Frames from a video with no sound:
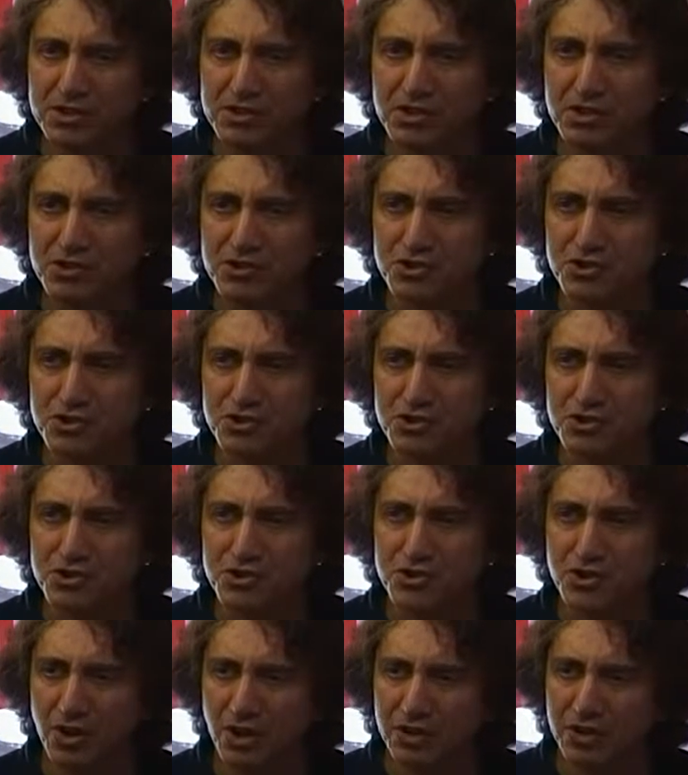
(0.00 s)
doesn't
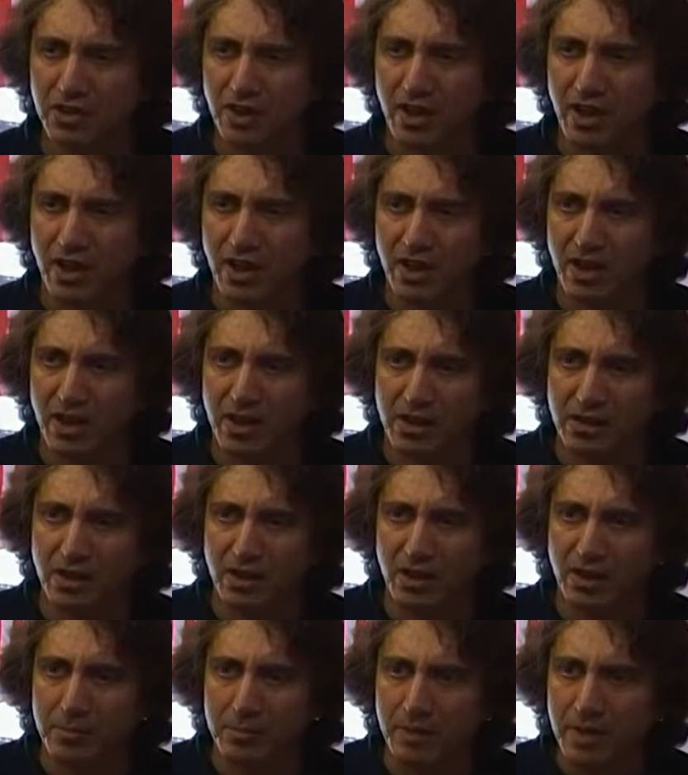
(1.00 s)
shut the
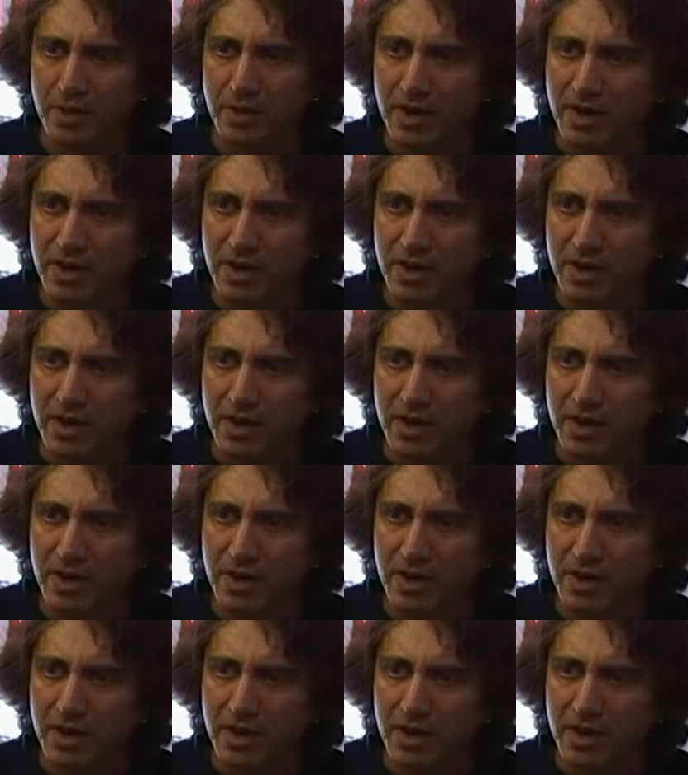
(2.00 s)
hell up.